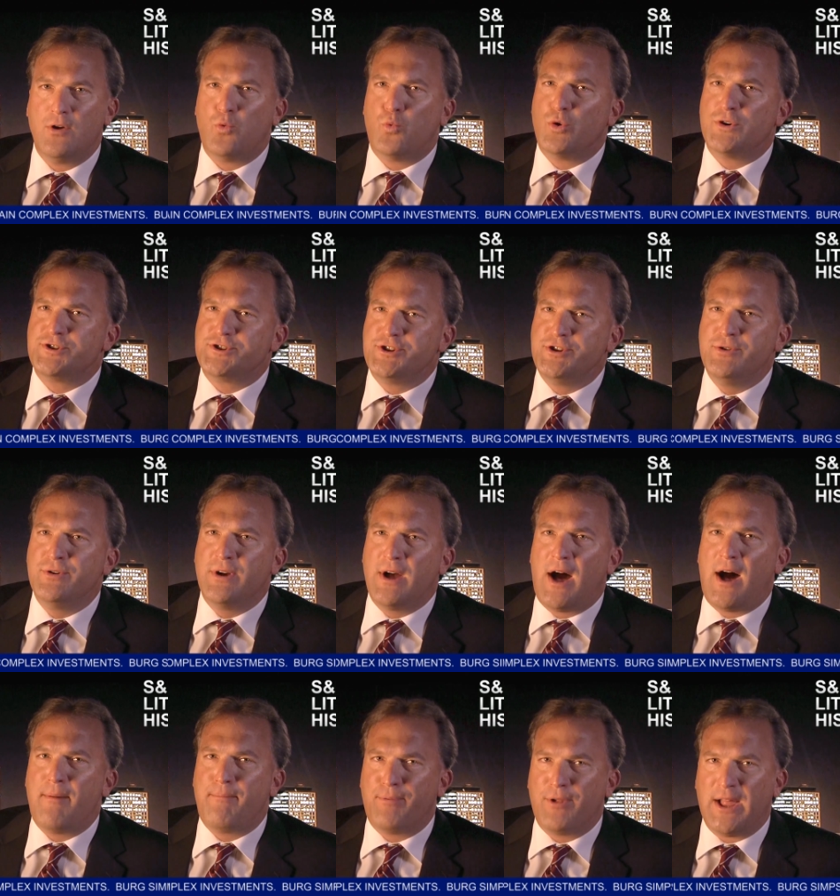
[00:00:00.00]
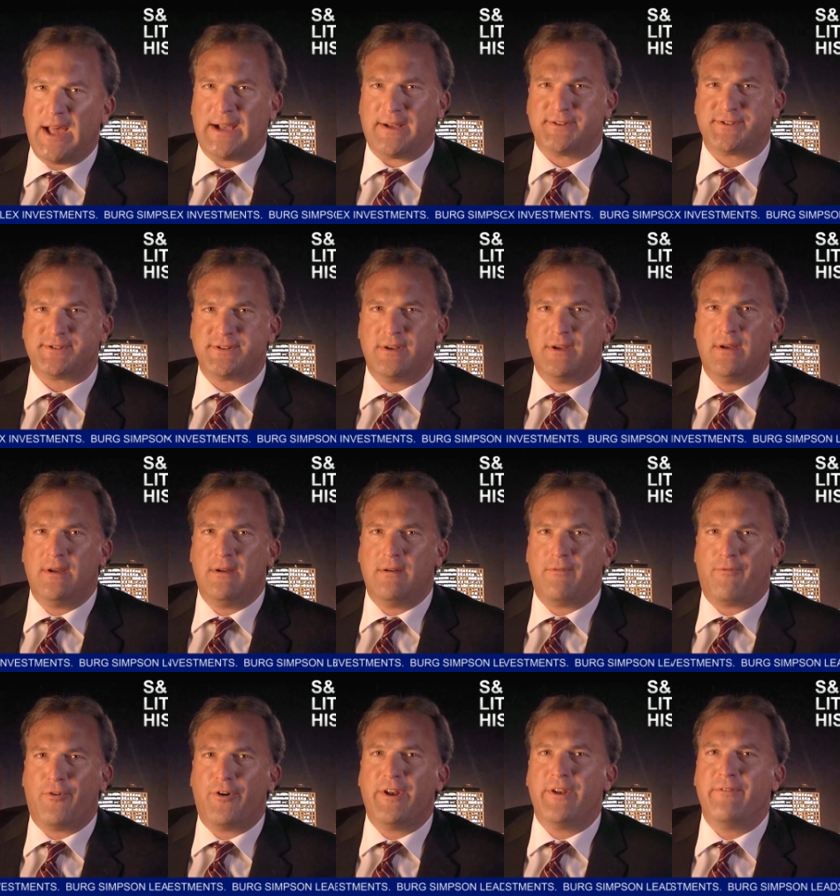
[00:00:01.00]
were too complex
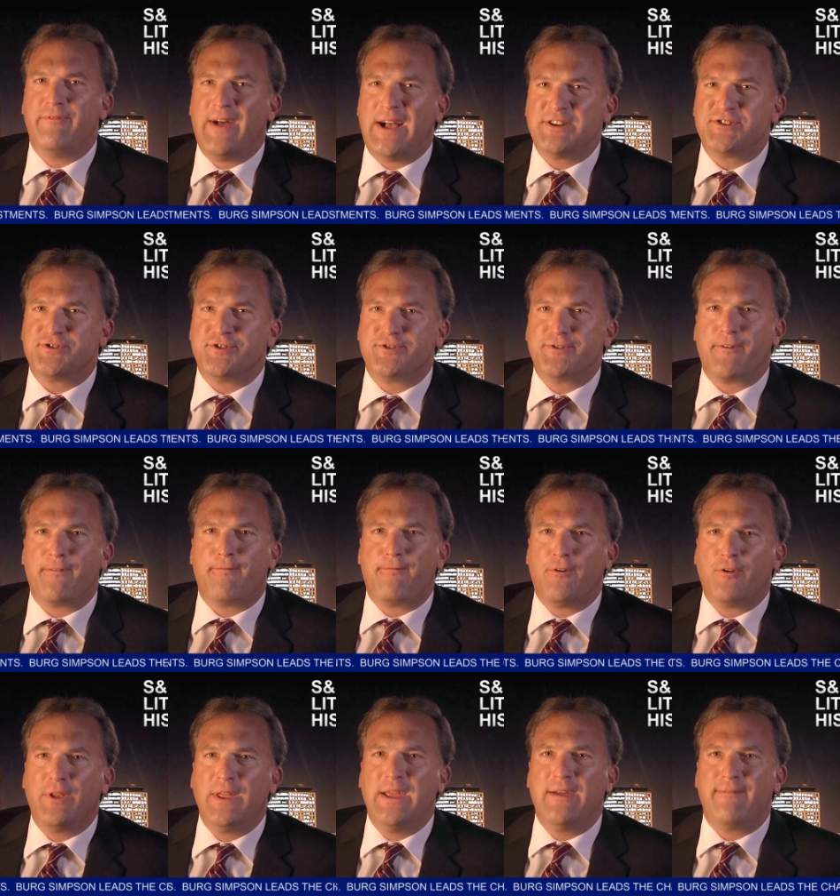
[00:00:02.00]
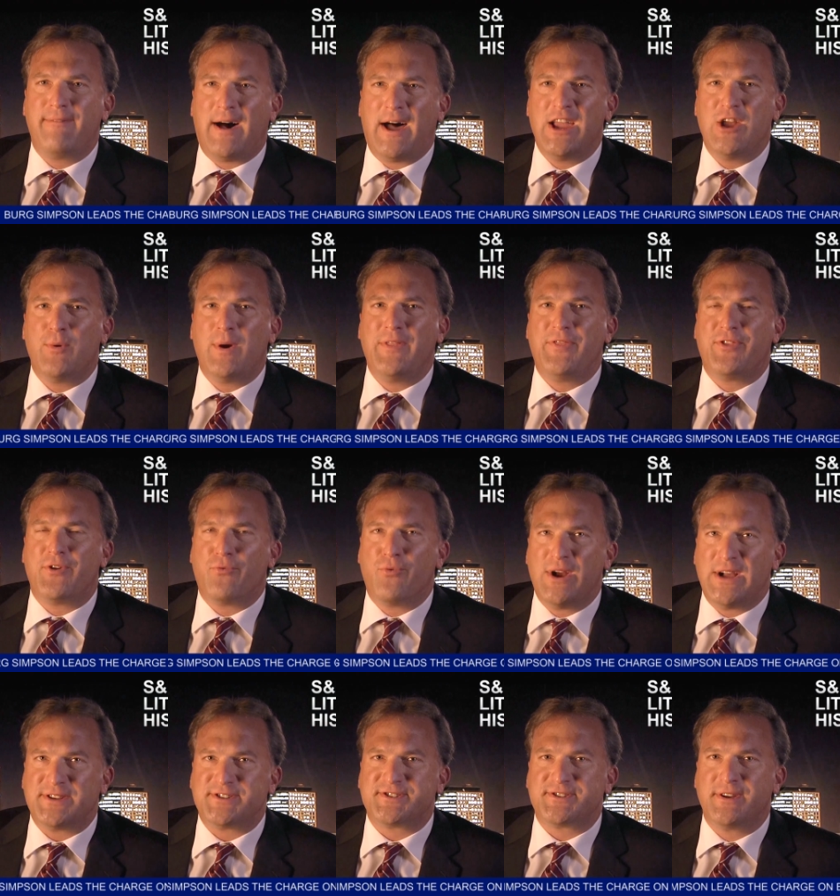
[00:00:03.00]
for an investor to fully evaluate the
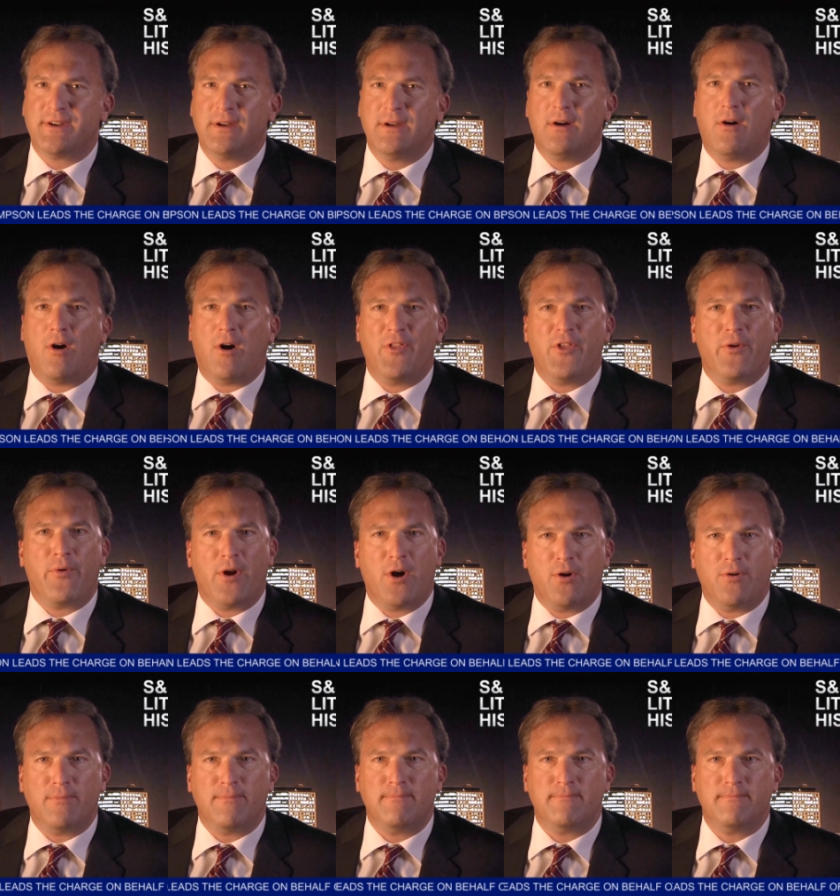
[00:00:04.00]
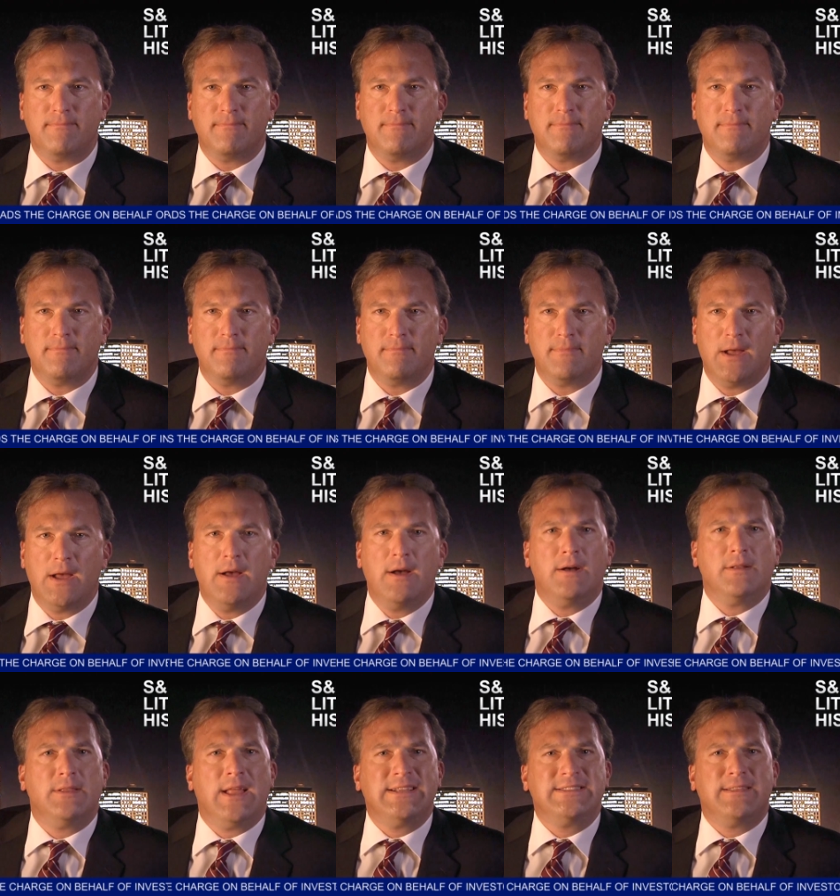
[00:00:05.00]
risk on their own.
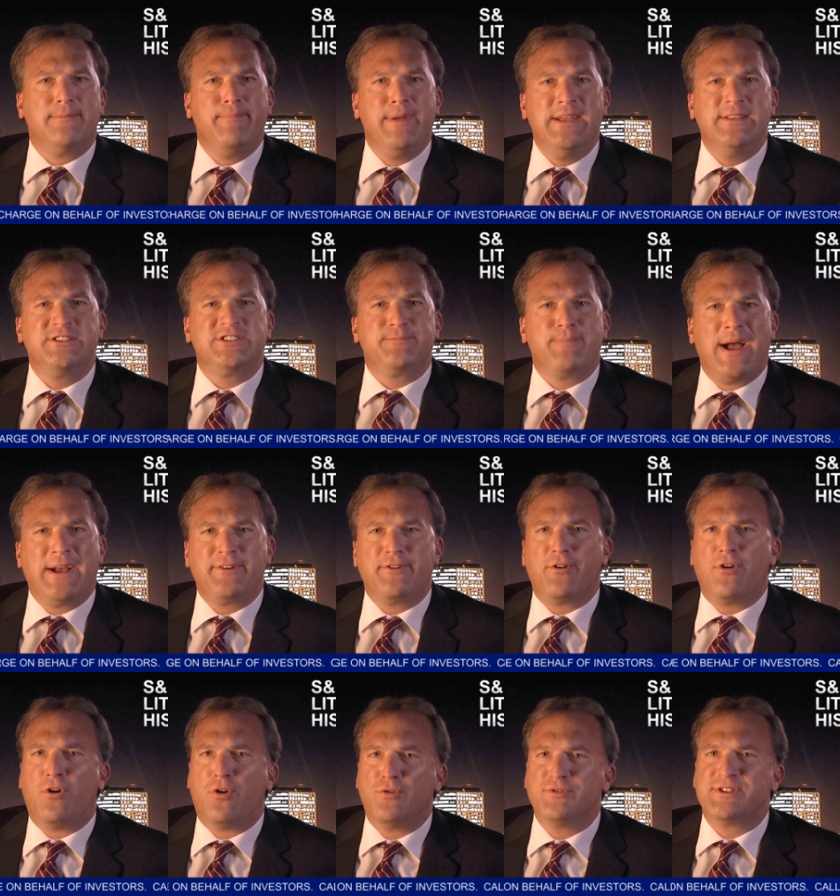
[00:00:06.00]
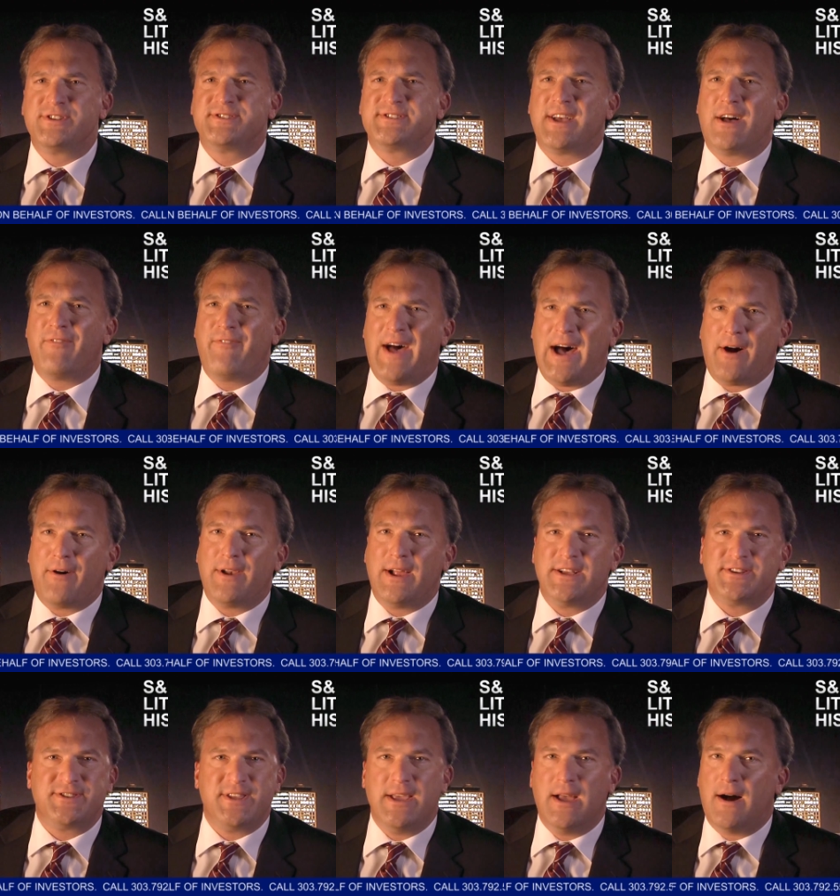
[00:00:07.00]
Like the meat inspector holds itself out
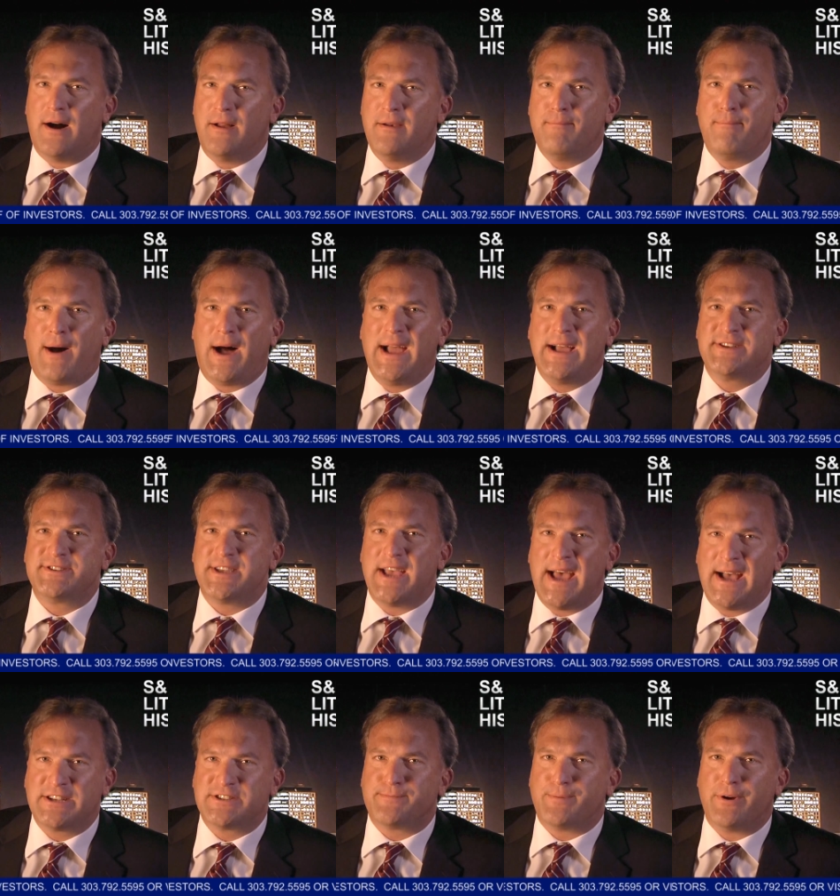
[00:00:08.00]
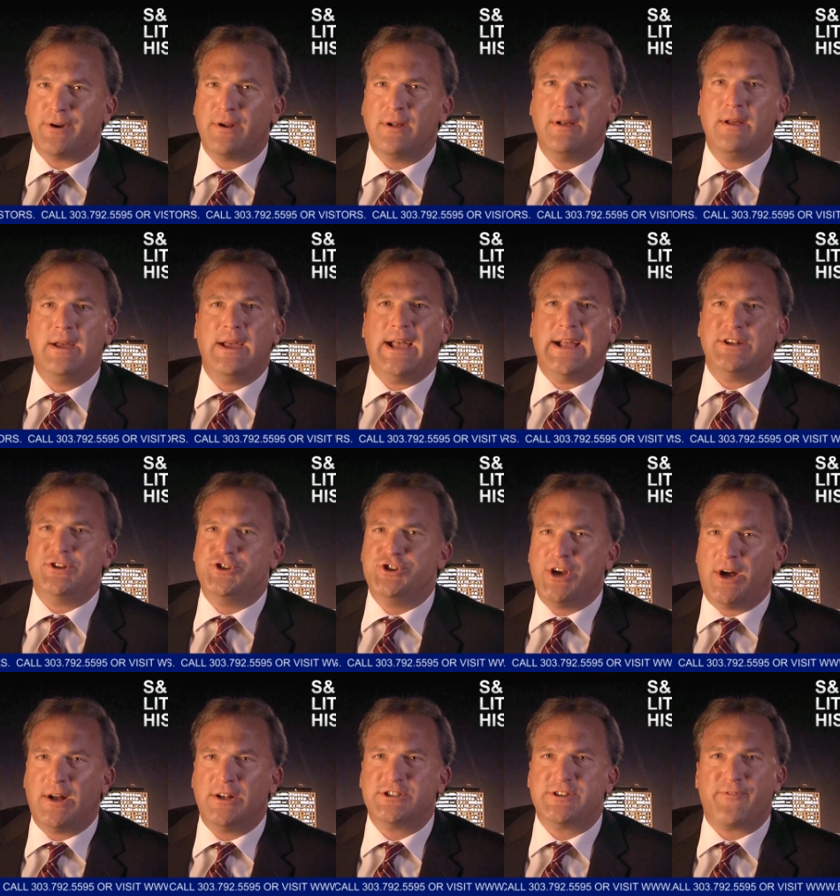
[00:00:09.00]
as the unbiased expert and
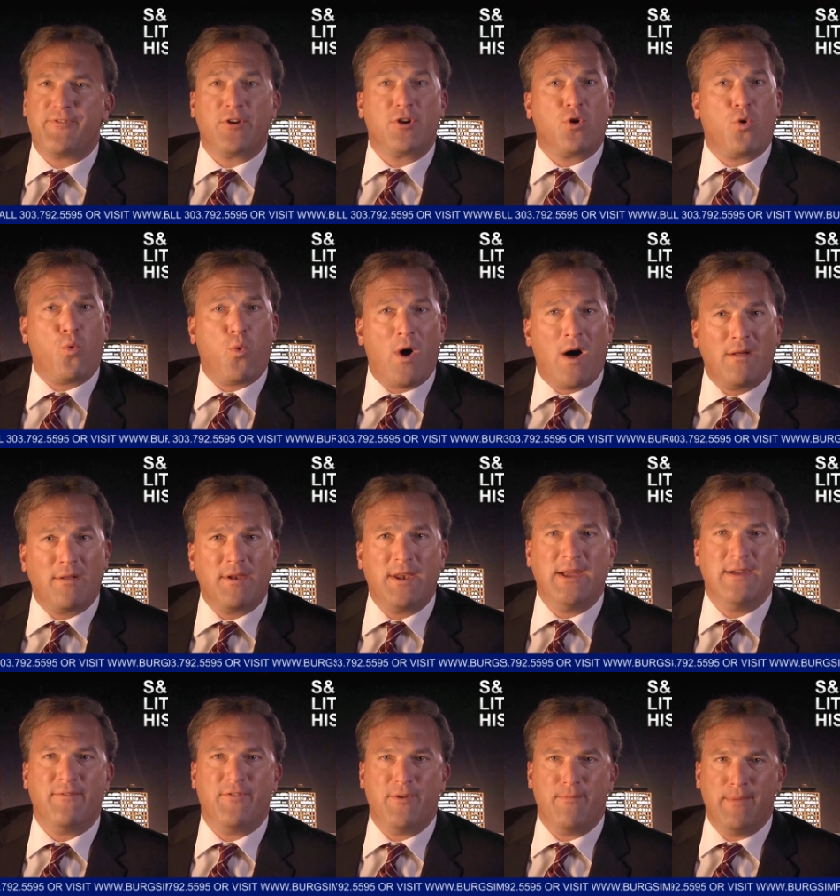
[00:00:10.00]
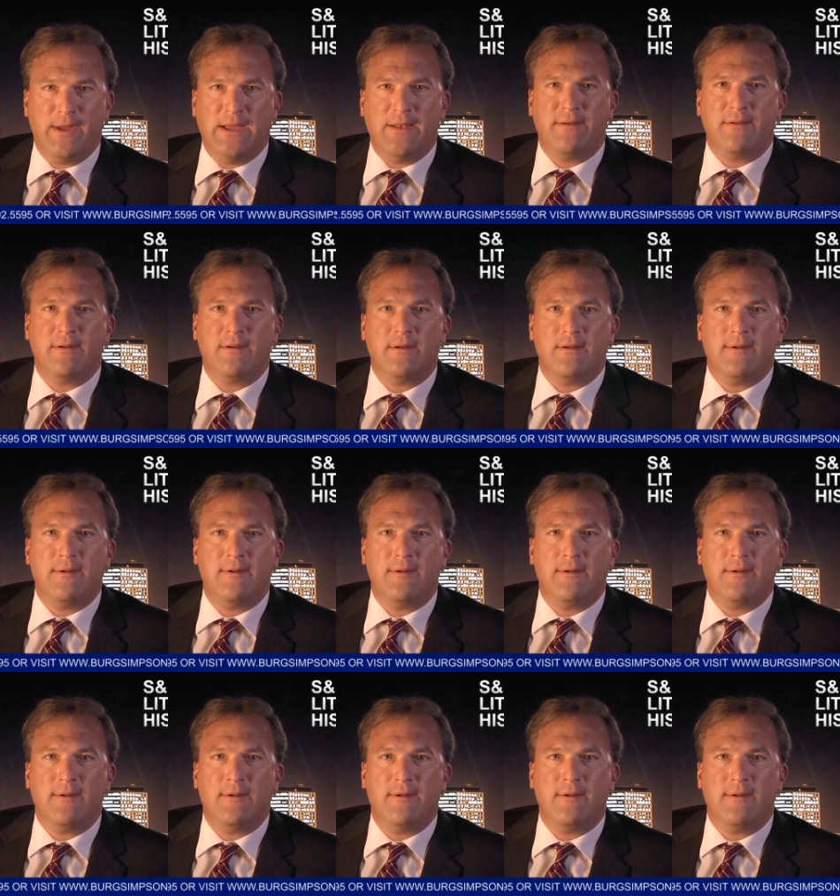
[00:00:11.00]
judge of the quality of the meat,